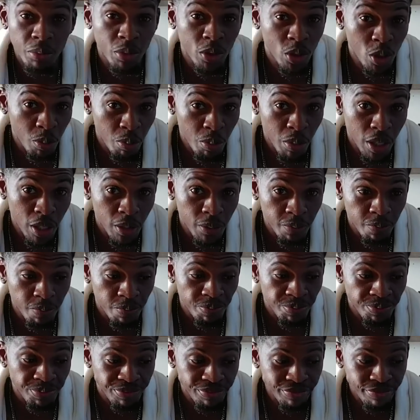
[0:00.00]
him number.
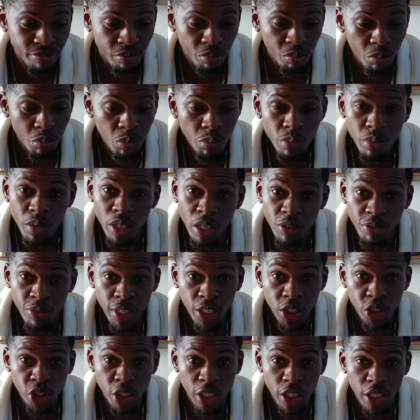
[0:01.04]

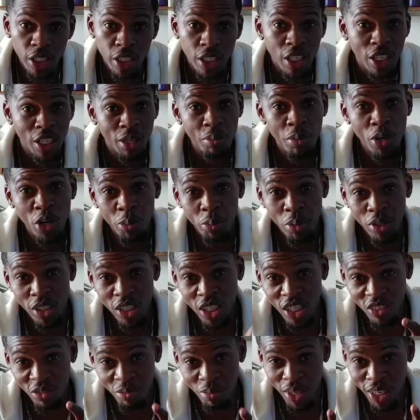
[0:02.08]
Eventually, big up
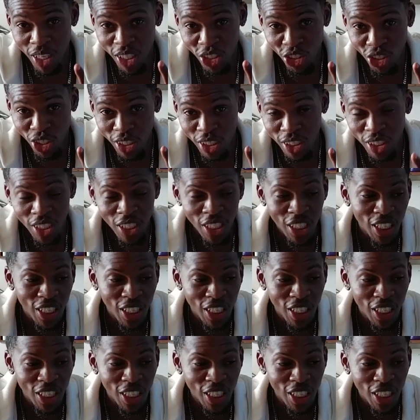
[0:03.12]
yourself, Megatron.